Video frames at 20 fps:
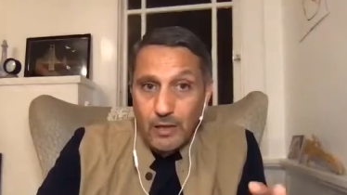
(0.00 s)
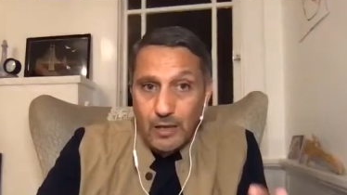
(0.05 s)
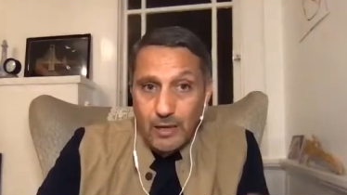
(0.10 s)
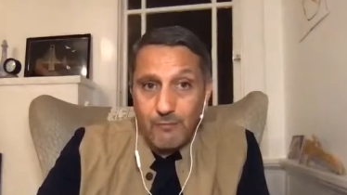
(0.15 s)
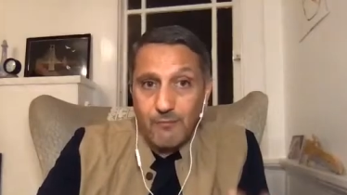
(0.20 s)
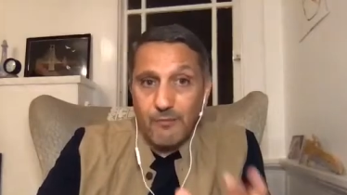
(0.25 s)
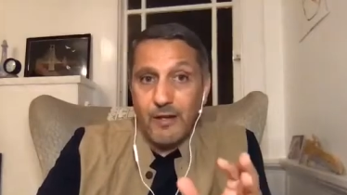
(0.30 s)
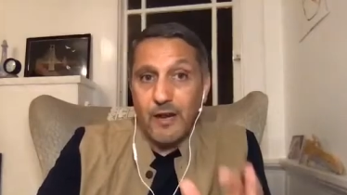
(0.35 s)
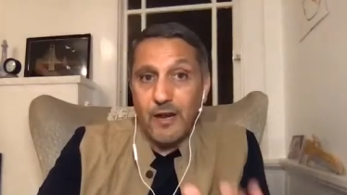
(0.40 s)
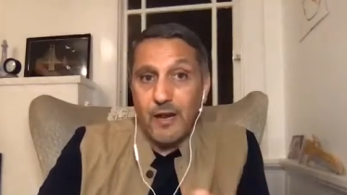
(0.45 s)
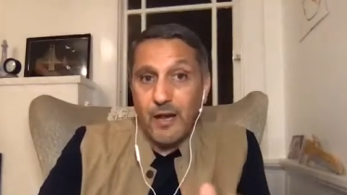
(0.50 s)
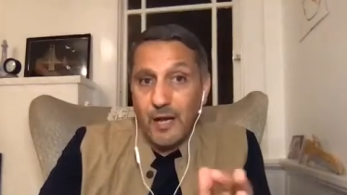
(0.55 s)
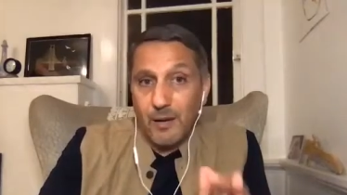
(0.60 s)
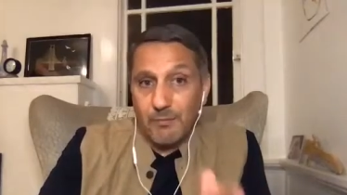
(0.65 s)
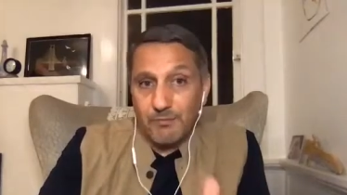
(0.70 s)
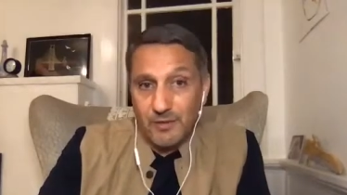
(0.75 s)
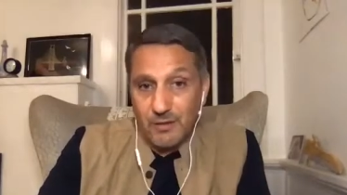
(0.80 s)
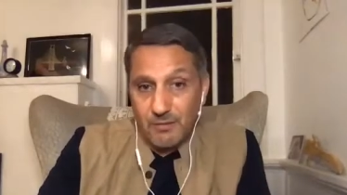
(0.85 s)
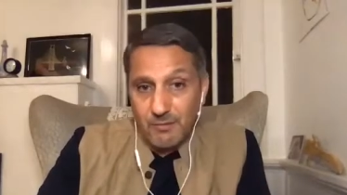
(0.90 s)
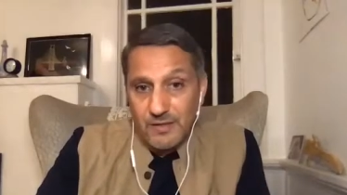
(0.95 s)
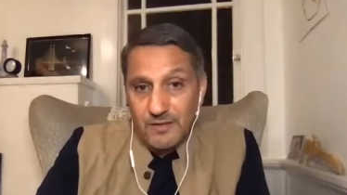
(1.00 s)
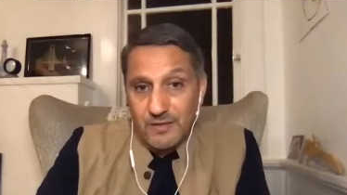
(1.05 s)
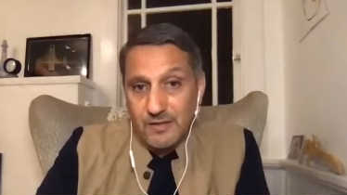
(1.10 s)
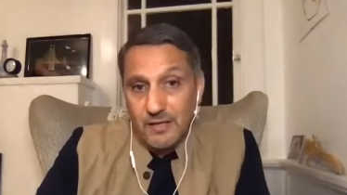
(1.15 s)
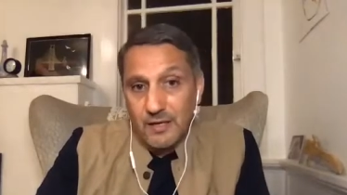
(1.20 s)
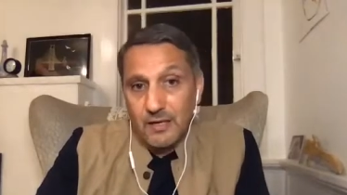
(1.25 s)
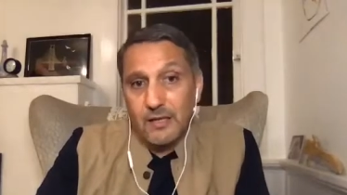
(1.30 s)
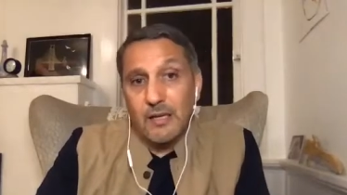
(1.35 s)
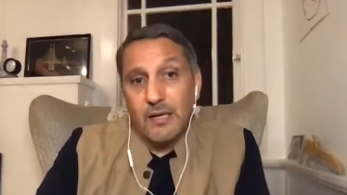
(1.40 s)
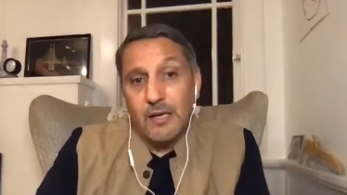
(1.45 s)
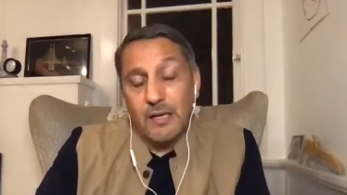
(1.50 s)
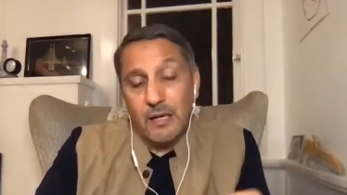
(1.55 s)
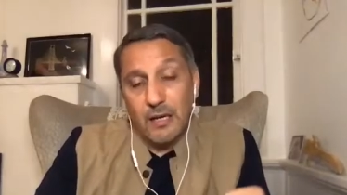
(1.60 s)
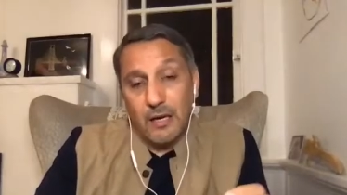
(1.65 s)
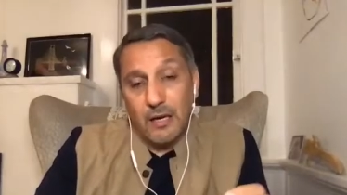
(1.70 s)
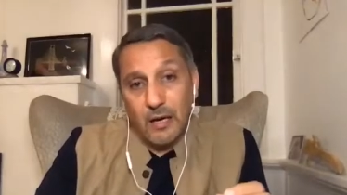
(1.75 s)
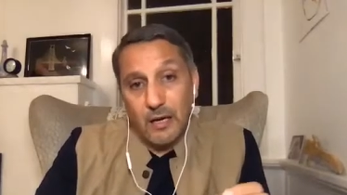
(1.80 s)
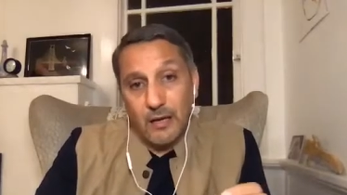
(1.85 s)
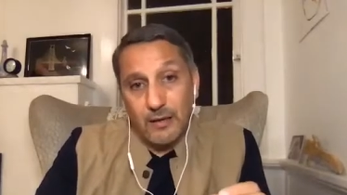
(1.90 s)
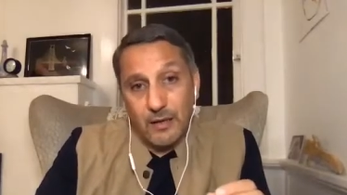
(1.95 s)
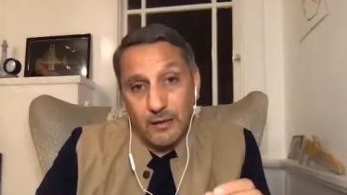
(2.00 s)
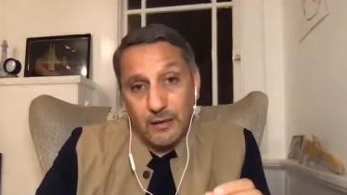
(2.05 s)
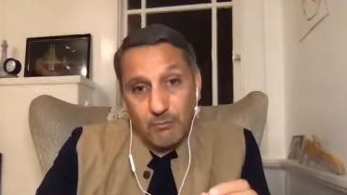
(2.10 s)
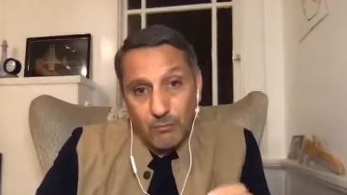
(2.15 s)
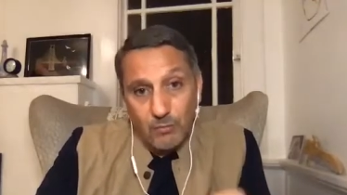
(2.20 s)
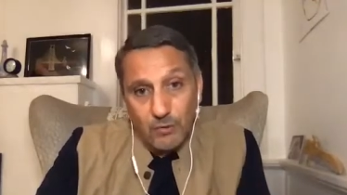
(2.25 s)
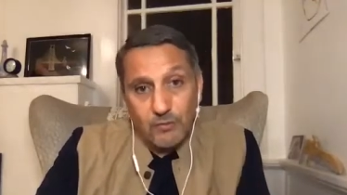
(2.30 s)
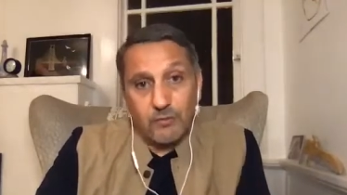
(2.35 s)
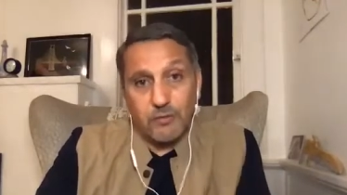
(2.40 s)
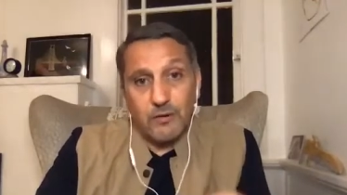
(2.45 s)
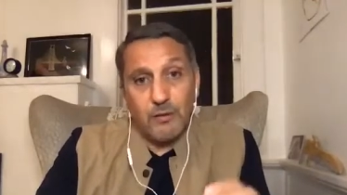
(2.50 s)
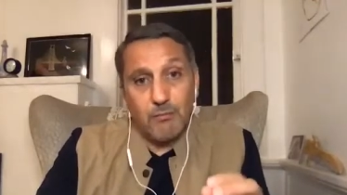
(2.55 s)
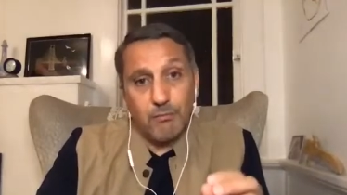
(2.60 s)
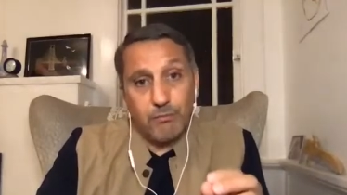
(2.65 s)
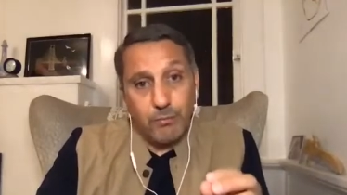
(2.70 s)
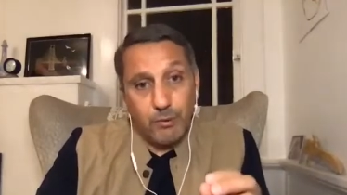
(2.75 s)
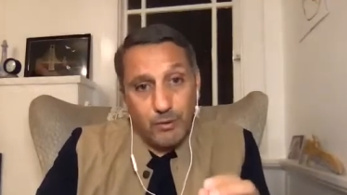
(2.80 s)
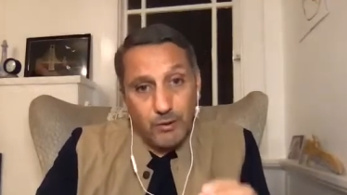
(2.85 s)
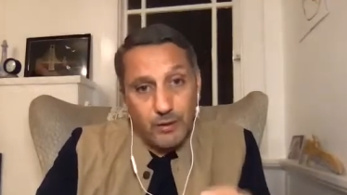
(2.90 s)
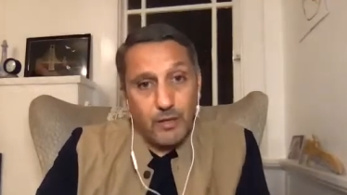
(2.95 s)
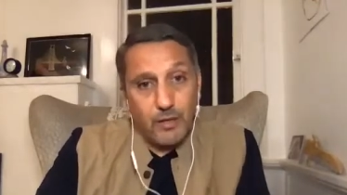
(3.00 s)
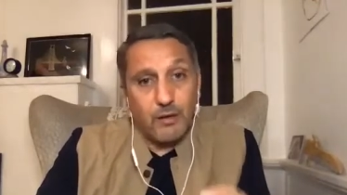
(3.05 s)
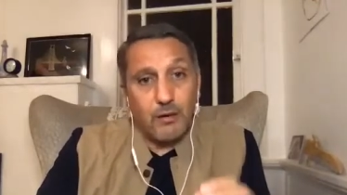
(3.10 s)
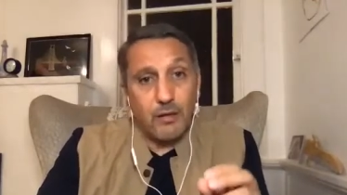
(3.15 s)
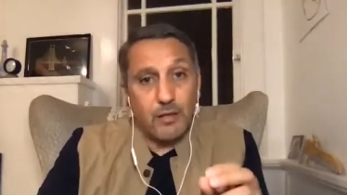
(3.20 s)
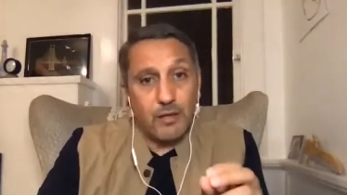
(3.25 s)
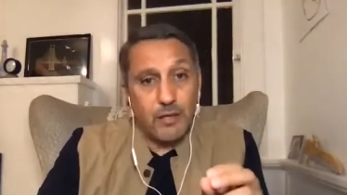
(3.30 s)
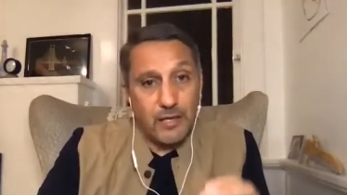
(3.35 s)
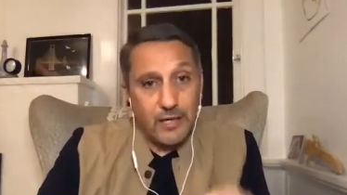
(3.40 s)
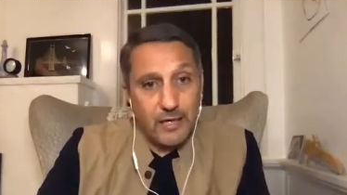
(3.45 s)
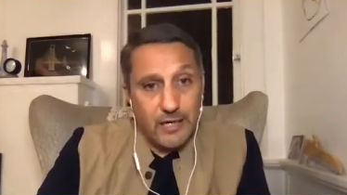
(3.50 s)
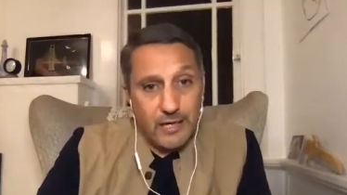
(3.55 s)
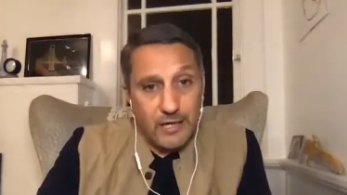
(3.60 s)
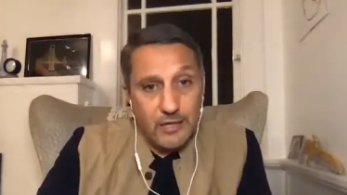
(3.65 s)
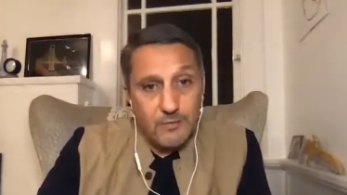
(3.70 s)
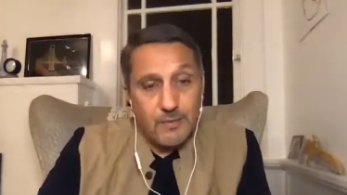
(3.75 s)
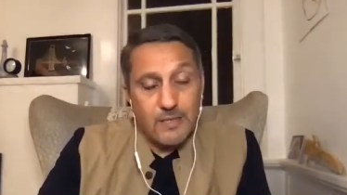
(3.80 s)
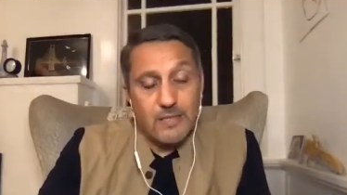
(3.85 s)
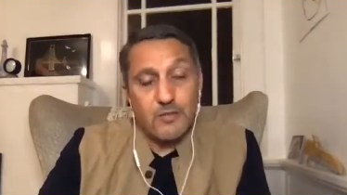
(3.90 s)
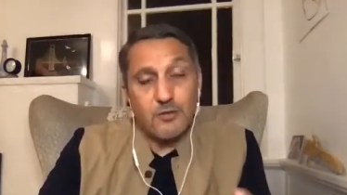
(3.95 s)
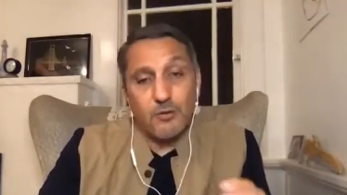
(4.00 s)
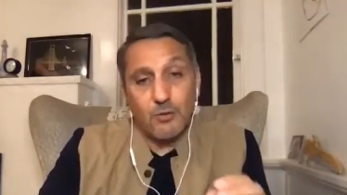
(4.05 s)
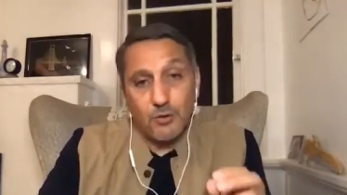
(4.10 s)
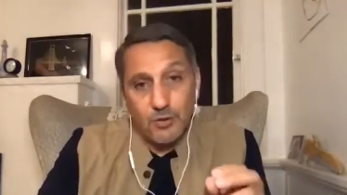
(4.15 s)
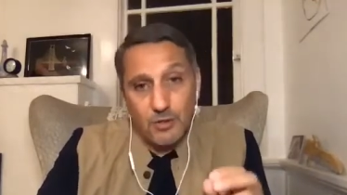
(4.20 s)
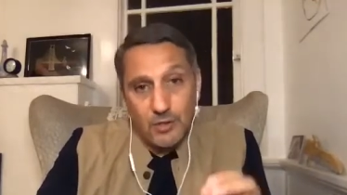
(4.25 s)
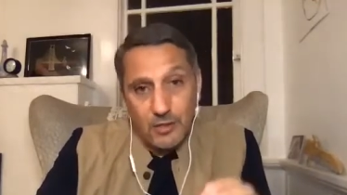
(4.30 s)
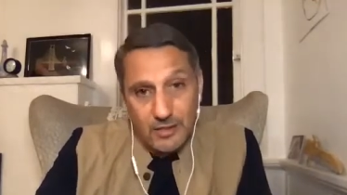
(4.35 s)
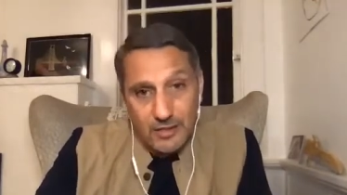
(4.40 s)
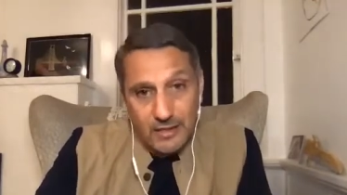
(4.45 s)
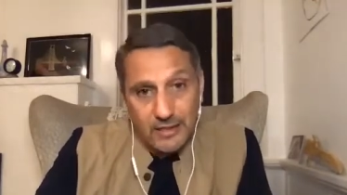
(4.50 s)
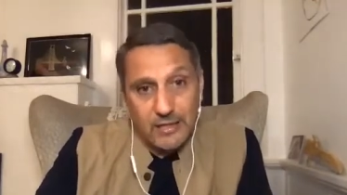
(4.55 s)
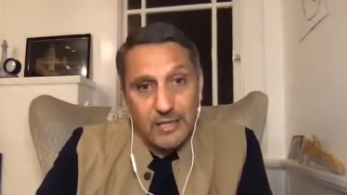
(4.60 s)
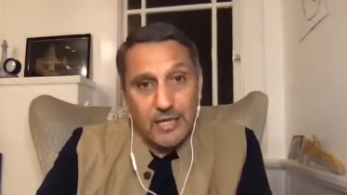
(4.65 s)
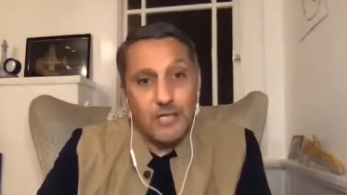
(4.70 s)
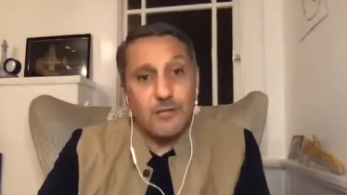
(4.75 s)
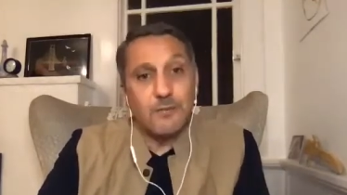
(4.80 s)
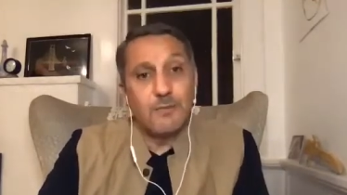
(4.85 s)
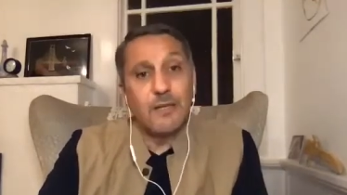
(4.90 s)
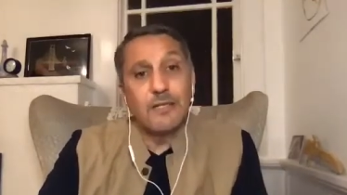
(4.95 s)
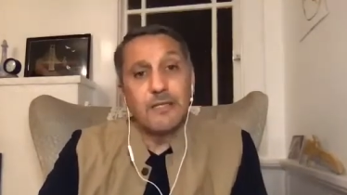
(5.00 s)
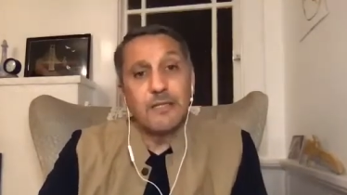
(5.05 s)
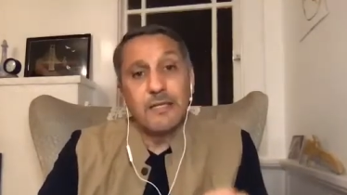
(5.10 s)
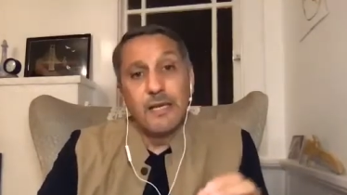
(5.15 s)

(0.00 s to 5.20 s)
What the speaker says: I'm very optimistic that Muslim political engagement, social engagement,